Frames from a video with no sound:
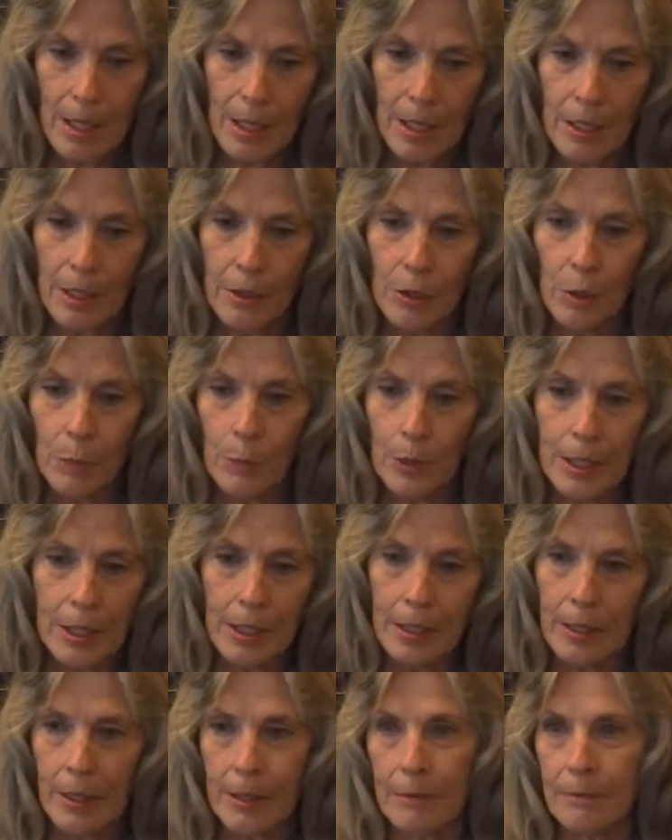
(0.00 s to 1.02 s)
you'll
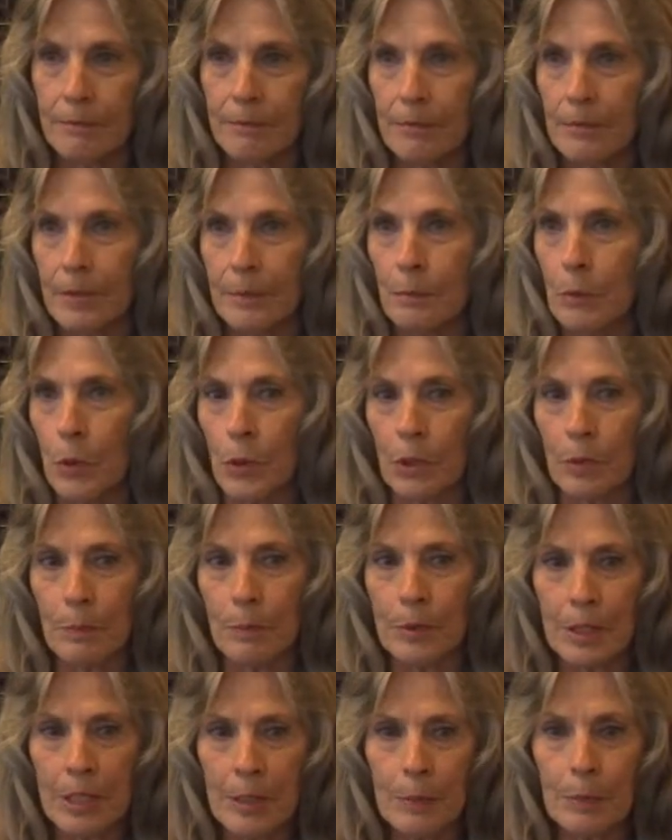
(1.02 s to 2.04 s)
be more
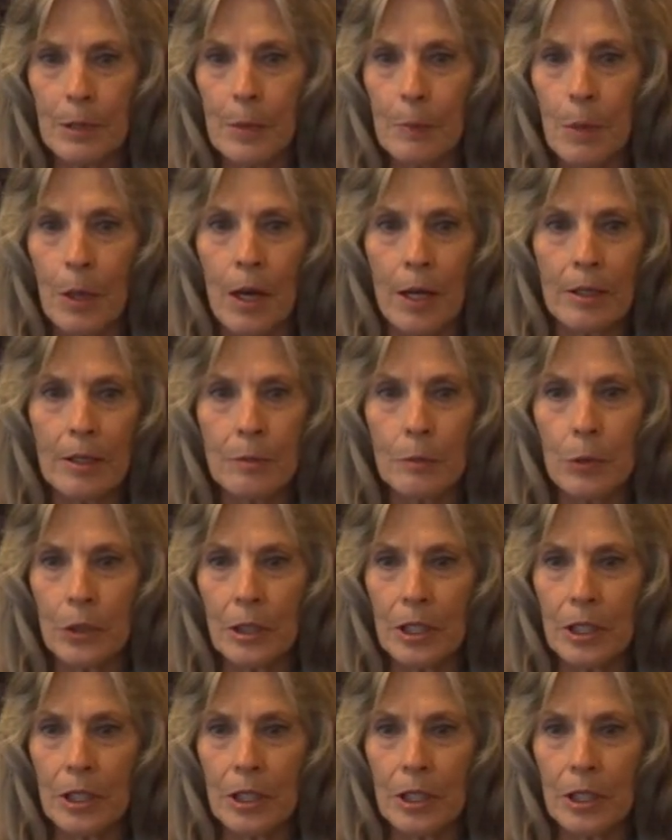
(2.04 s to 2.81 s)
deeply bonded, more